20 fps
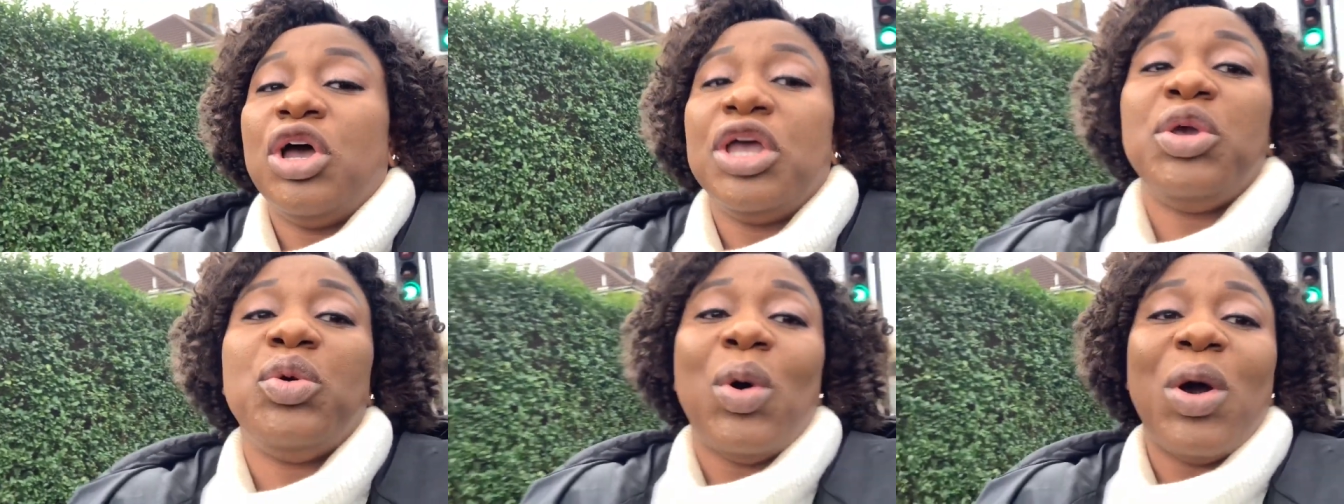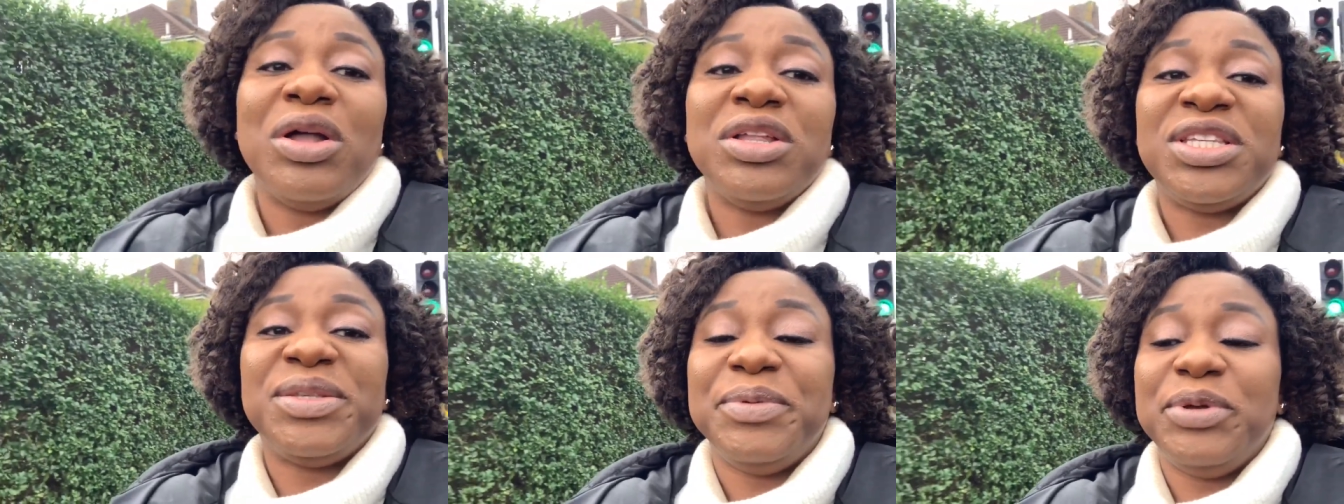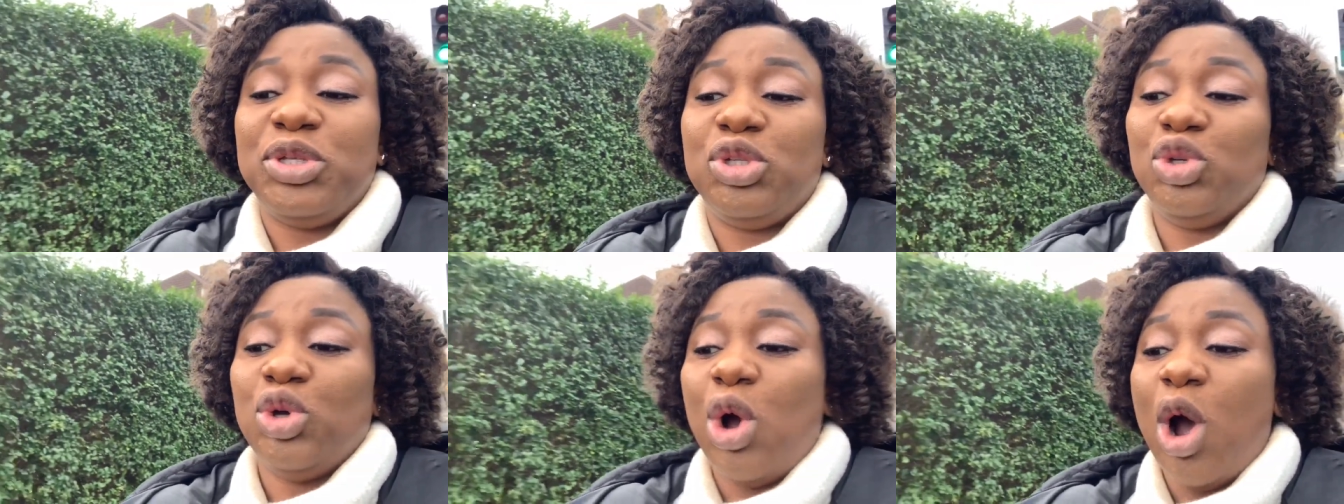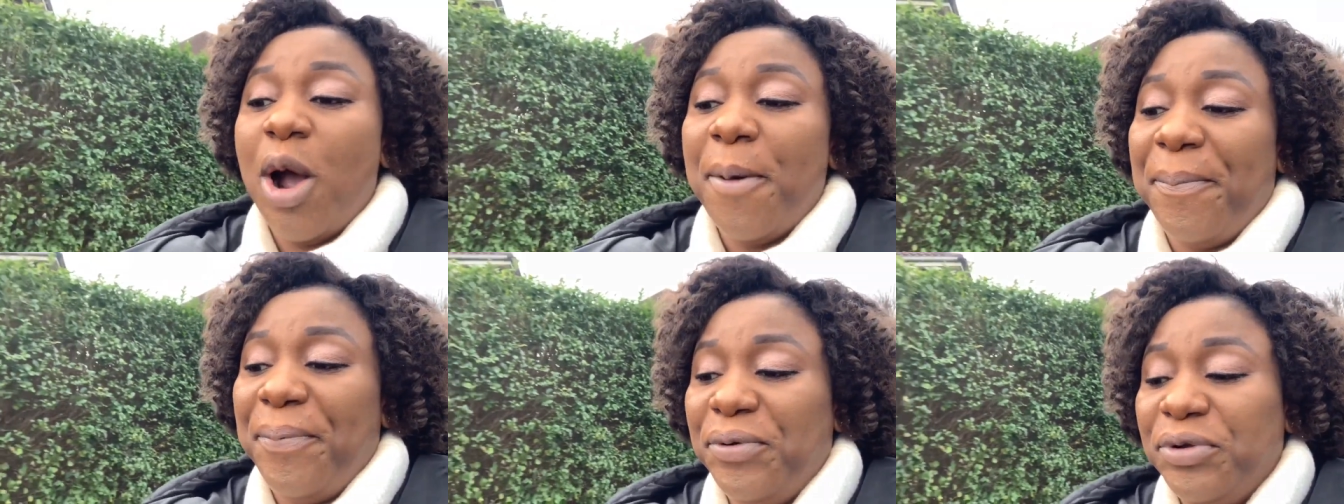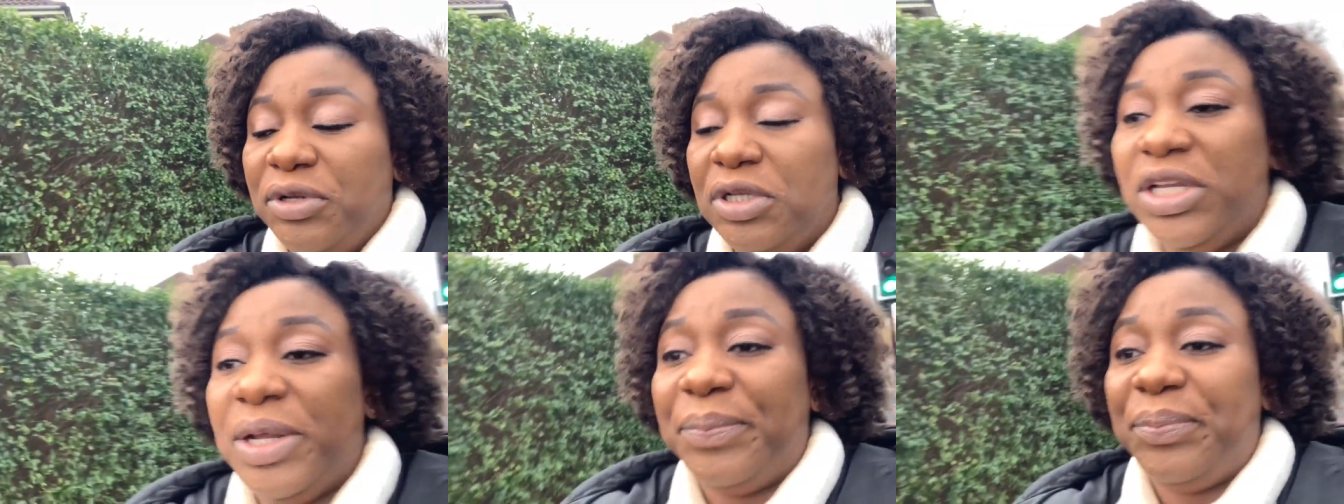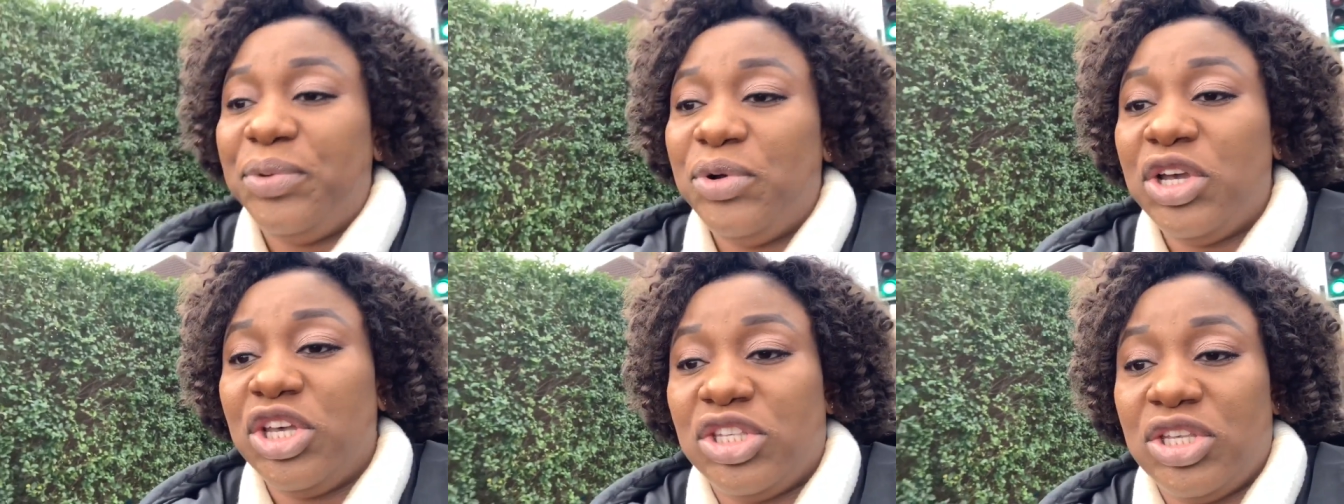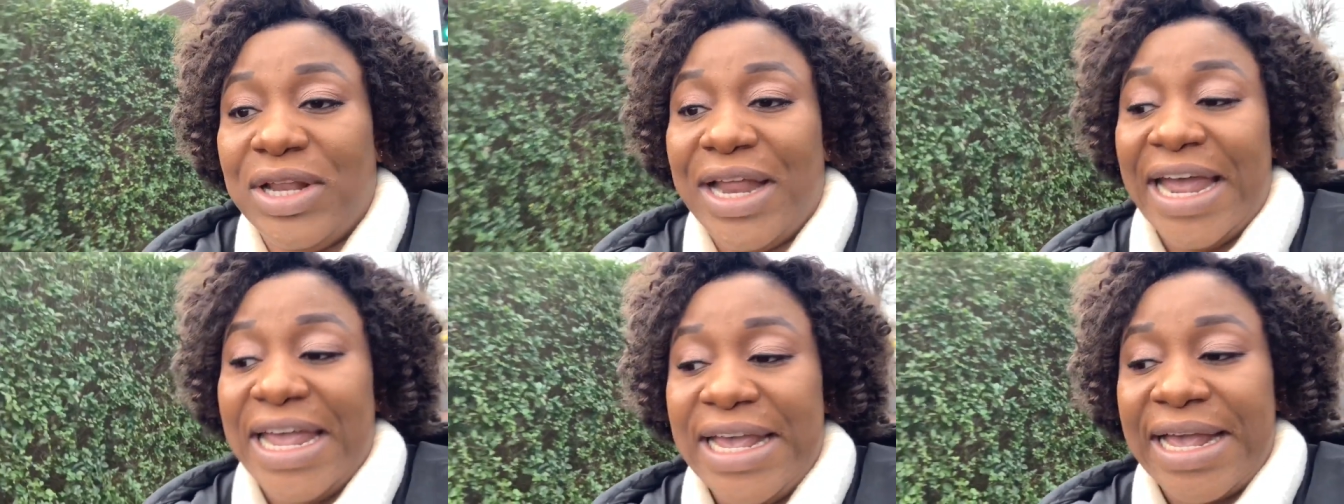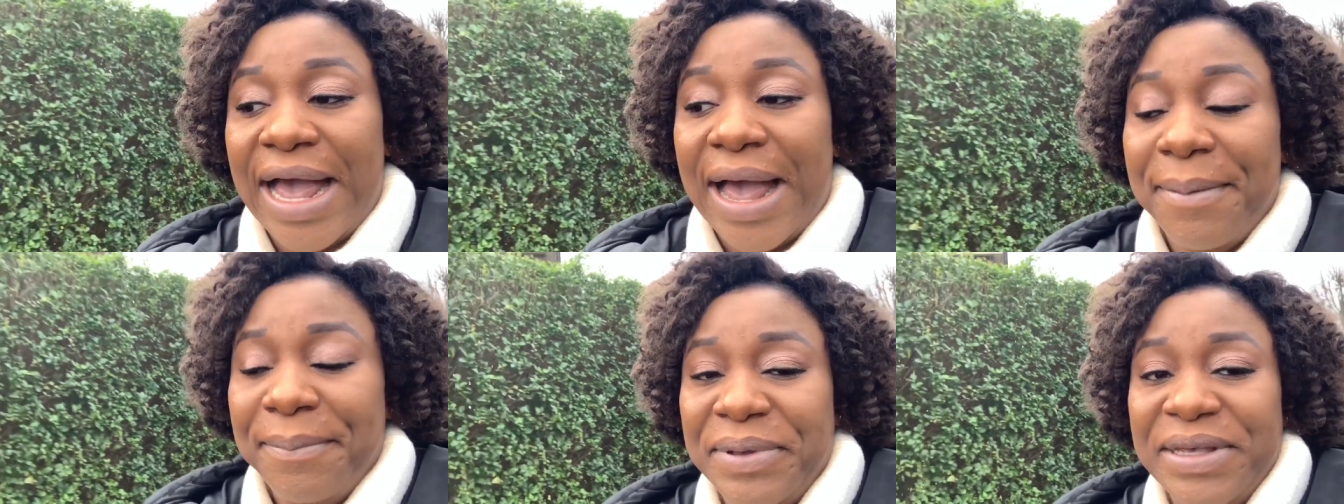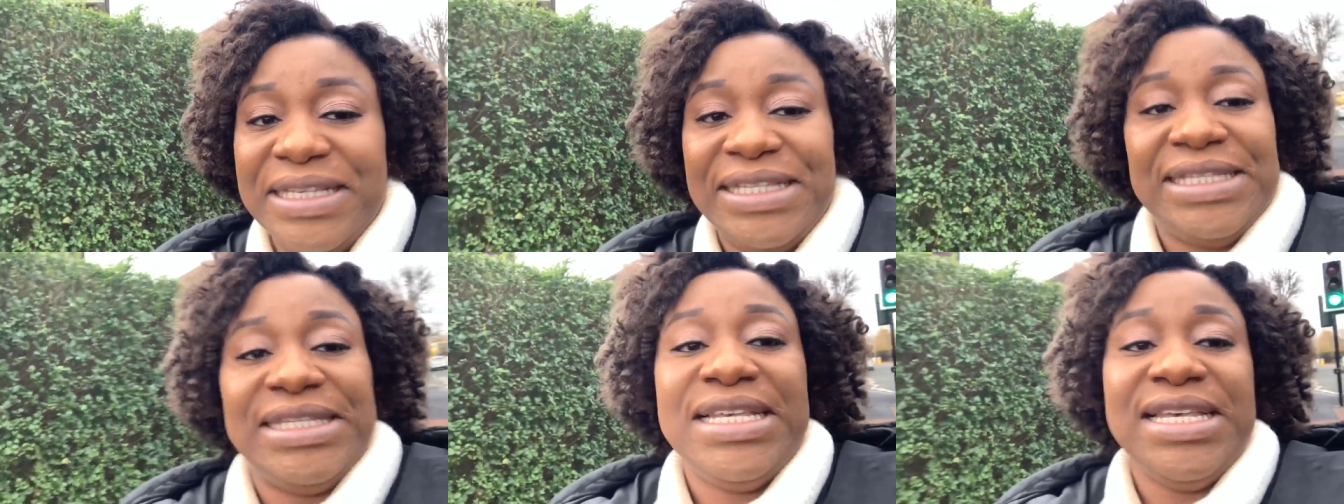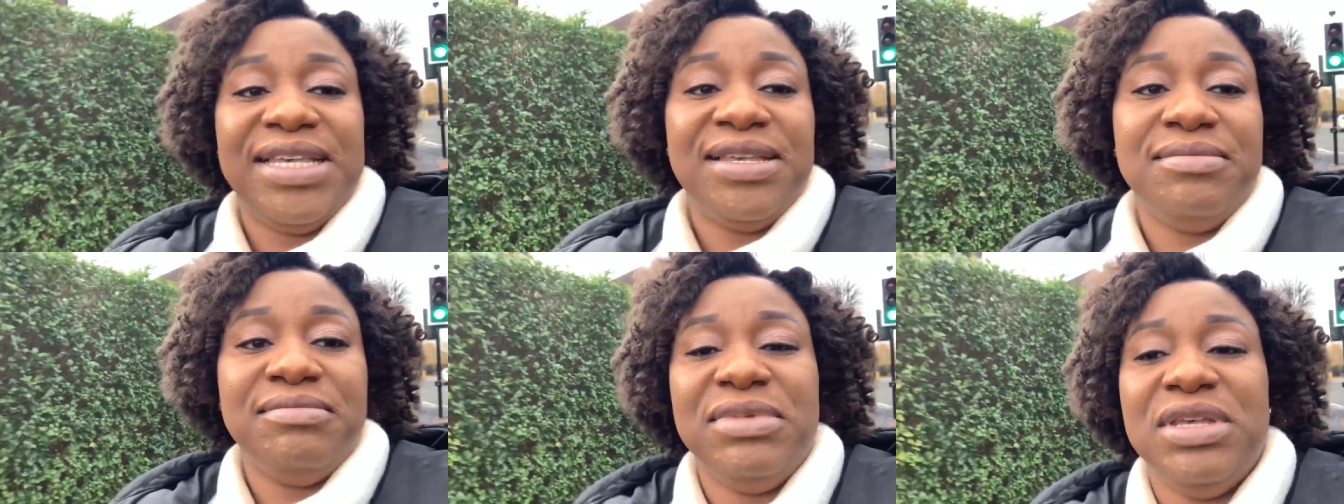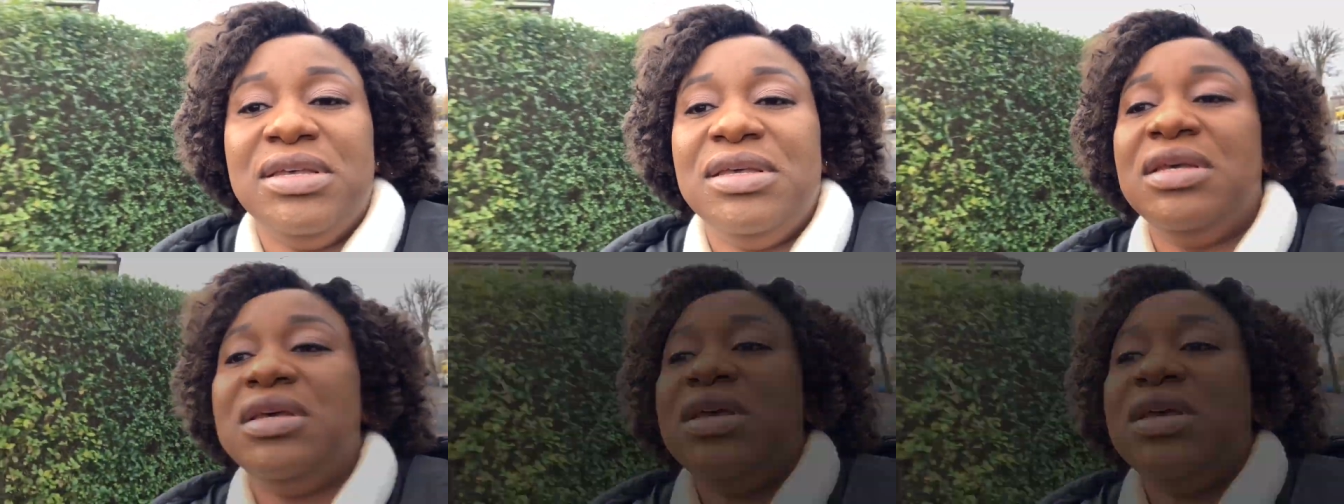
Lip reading: he wants me to open the boogie so that he can be seeing me.